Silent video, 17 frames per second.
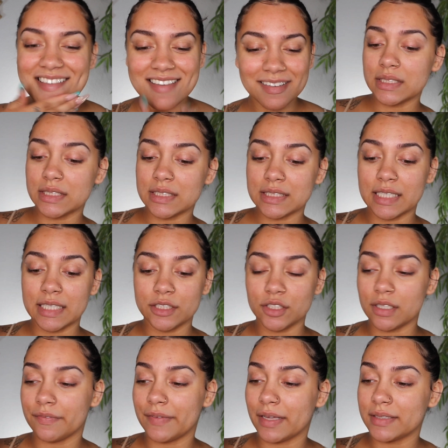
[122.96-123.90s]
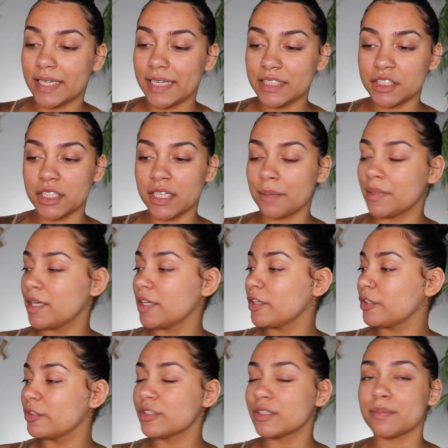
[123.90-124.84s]
Let's just get into the foundation. I'm gonna
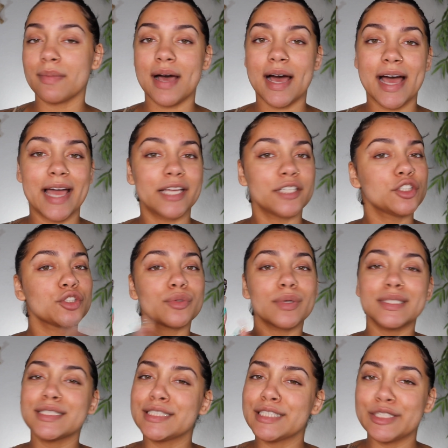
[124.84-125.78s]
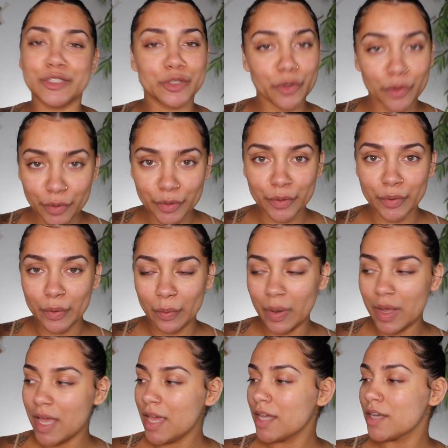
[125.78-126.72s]
use my trusty
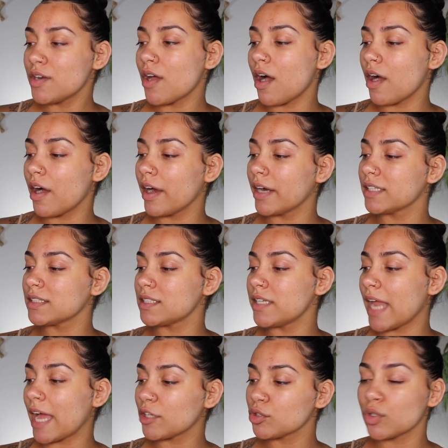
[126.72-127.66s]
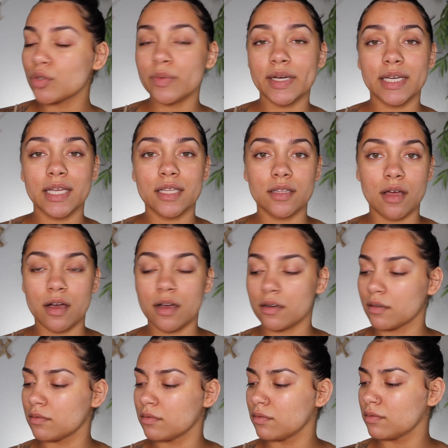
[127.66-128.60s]
true Nars Natural Radiant
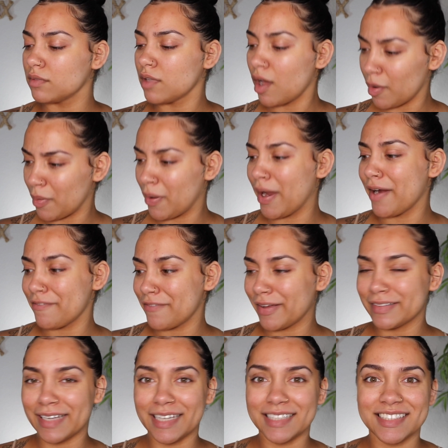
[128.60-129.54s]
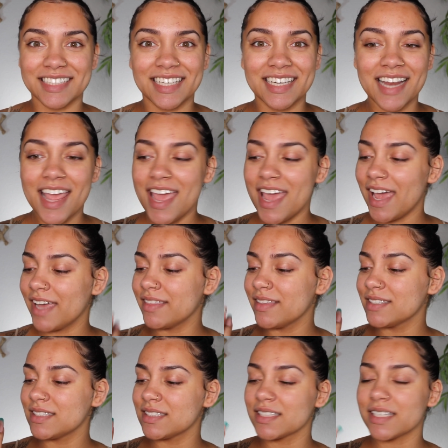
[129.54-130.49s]
Longwear Foundation, and
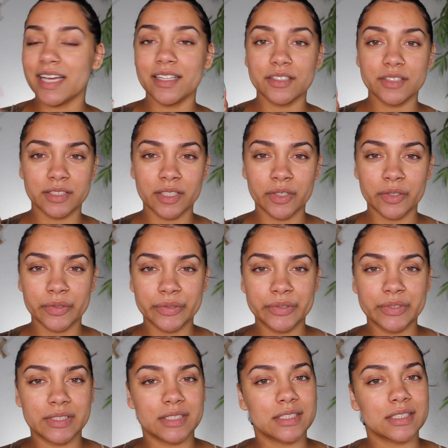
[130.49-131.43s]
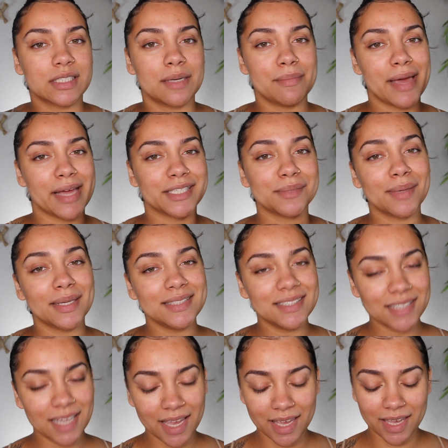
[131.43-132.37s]
this is the color Syracuse. This is gonna match my
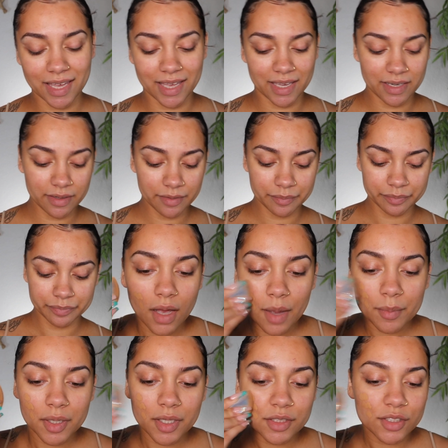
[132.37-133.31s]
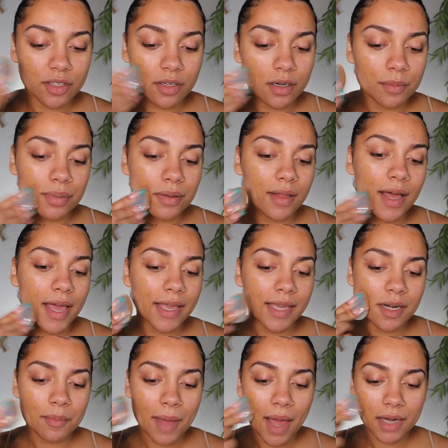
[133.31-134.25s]
tan. I'm gonna start applying,
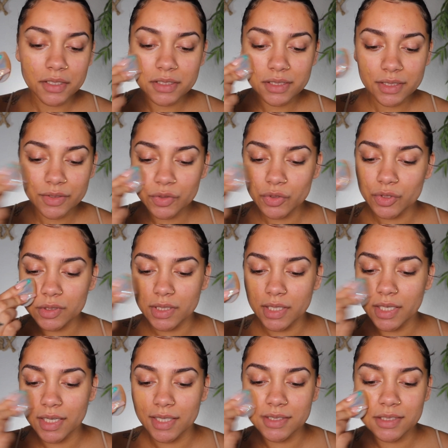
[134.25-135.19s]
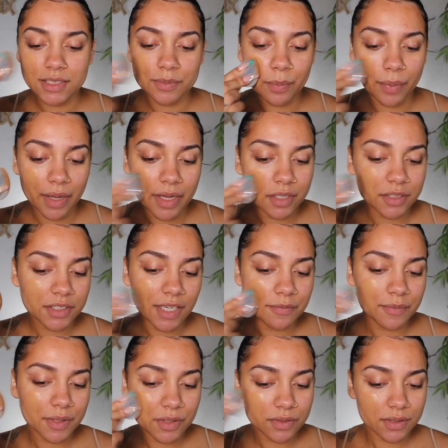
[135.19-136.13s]
and I'm actually using a sponge.
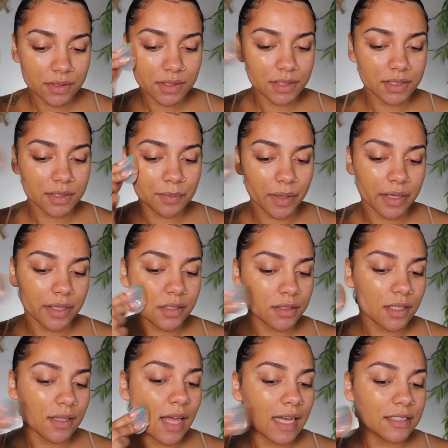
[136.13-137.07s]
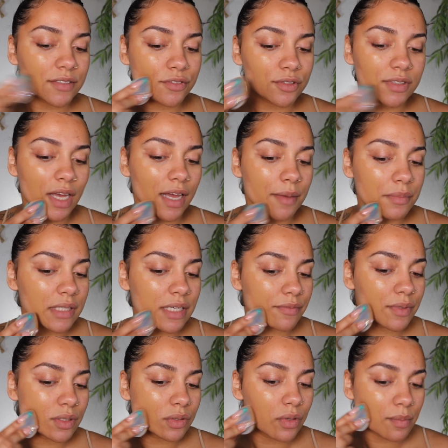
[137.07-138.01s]
I've been using a sponge the last few times I've
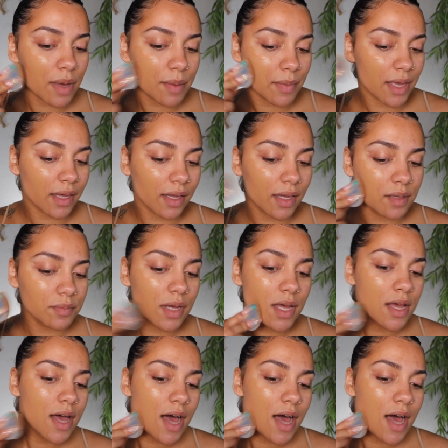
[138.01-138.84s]
been doing my makeup.